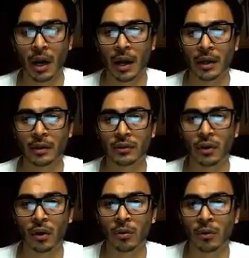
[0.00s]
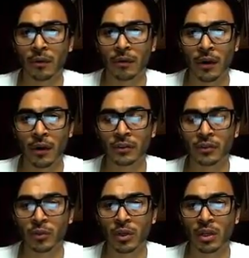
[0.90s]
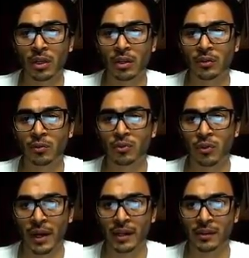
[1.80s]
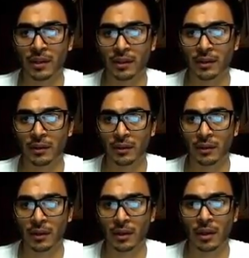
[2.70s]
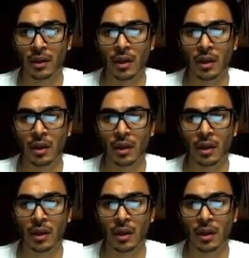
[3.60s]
right, so first we need to translate this thing.